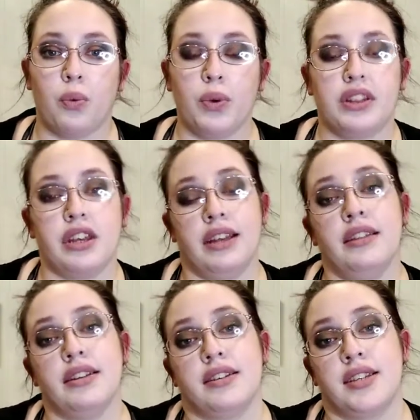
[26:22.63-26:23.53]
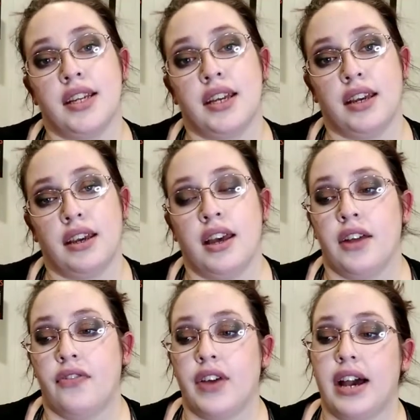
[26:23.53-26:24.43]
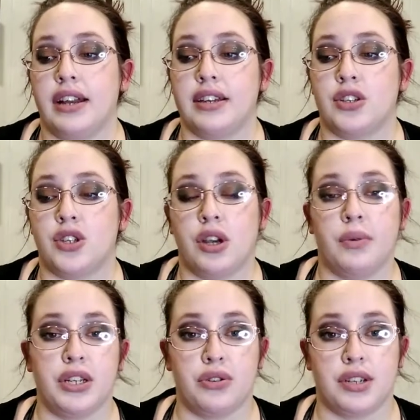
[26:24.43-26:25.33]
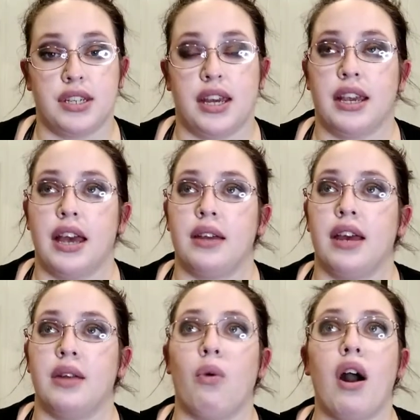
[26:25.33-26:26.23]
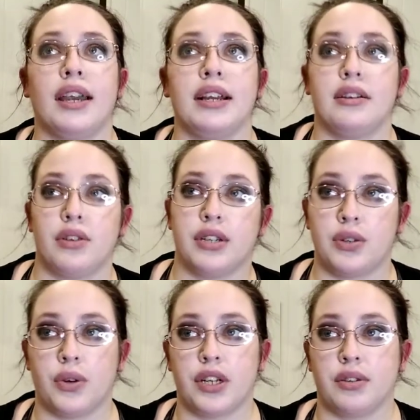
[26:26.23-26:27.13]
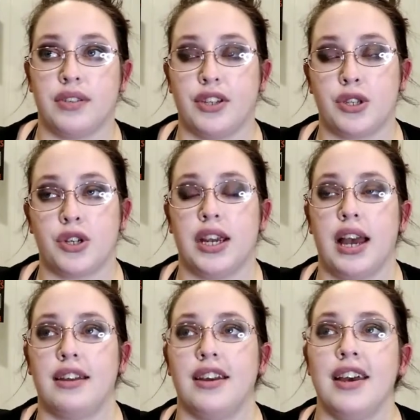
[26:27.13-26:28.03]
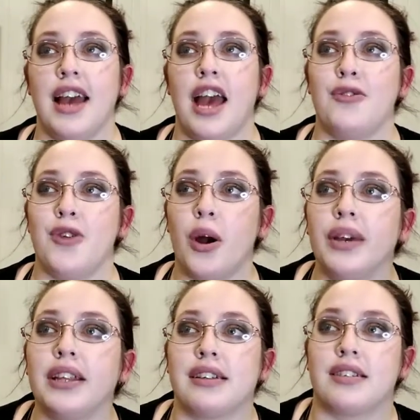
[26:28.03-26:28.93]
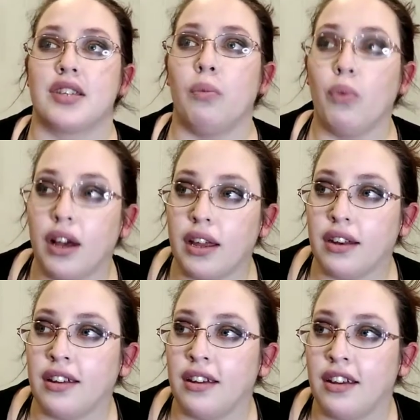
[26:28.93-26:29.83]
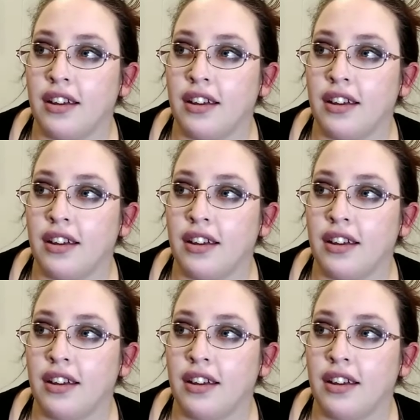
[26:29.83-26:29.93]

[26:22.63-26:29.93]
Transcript: within the city that is so interesting and and walking down historic 25th street and and knowing that someone